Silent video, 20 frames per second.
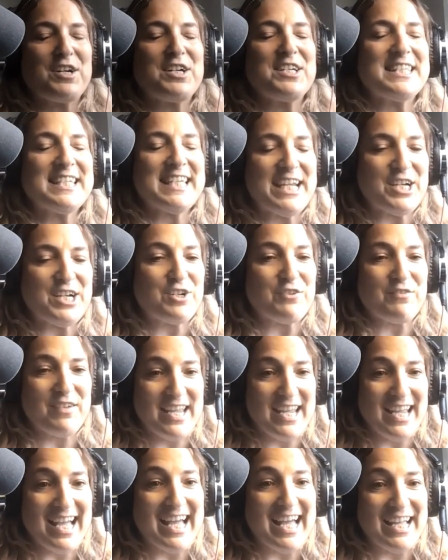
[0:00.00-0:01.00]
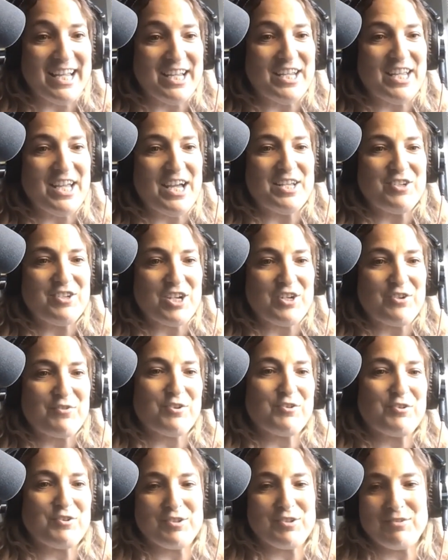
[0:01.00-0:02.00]
scared of AI in
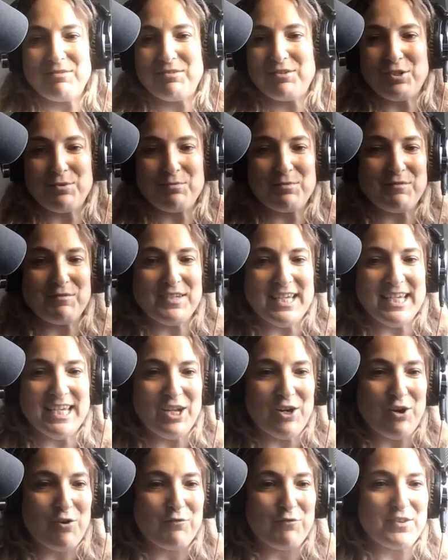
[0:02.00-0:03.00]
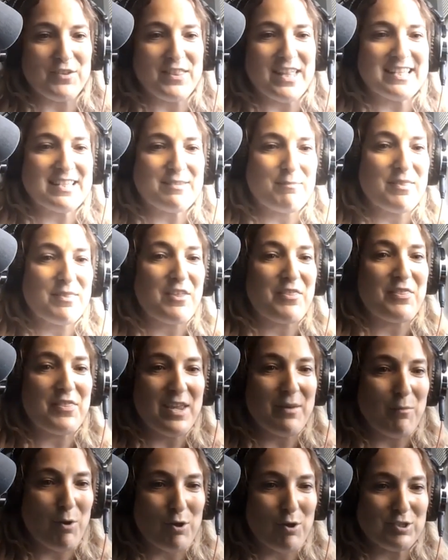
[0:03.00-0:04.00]
general, just in terms of taking over. That's been the
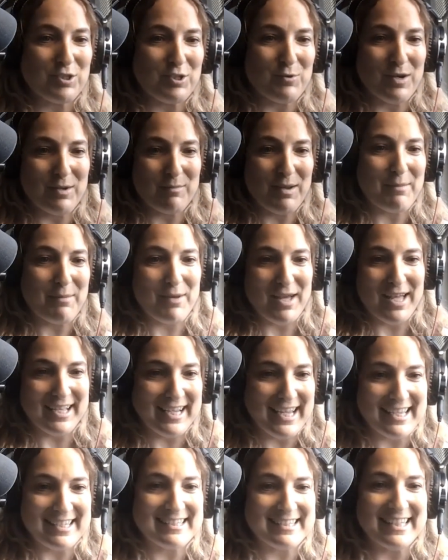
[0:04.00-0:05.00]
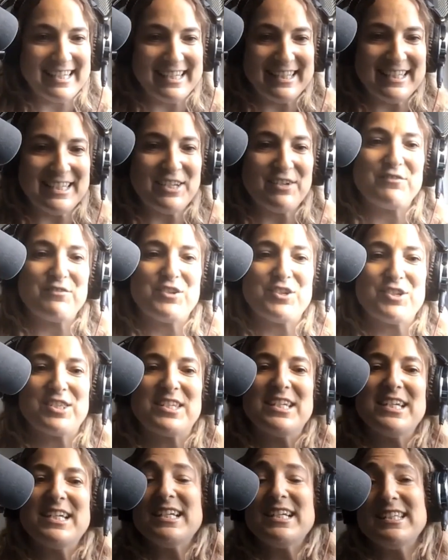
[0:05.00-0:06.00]
theme also on my podcast lately of
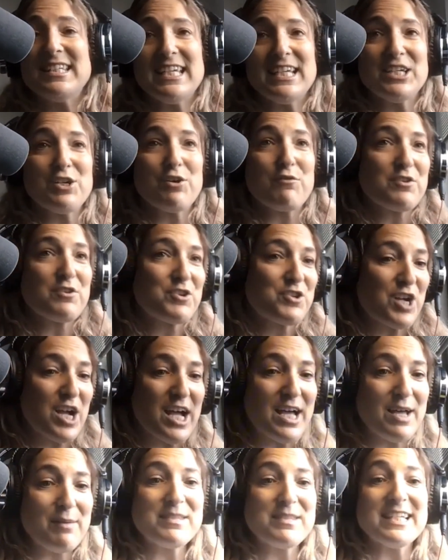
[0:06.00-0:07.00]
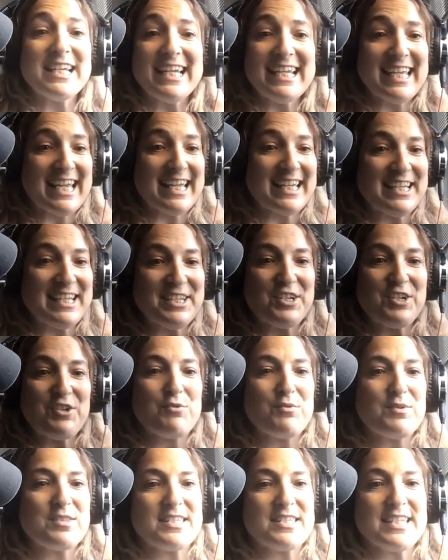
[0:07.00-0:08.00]
just taking over jobs. And I get it.
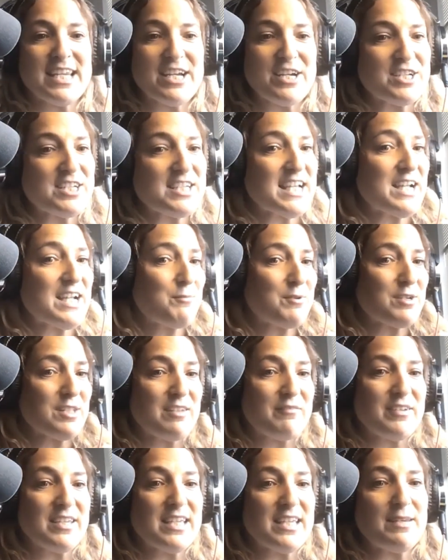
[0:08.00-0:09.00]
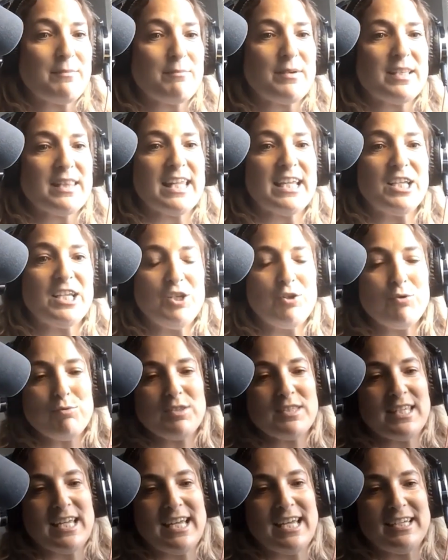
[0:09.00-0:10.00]
It's a scary time we're living in. But like you
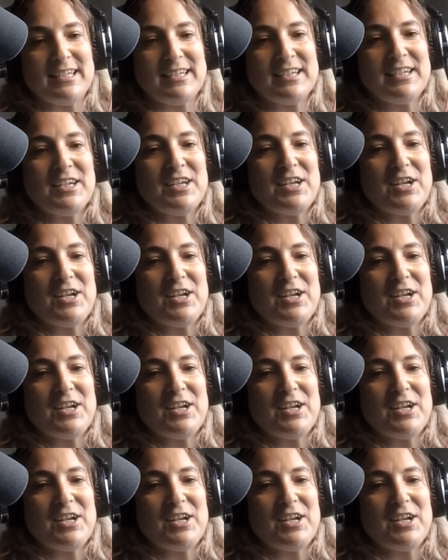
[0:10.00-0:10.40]
said,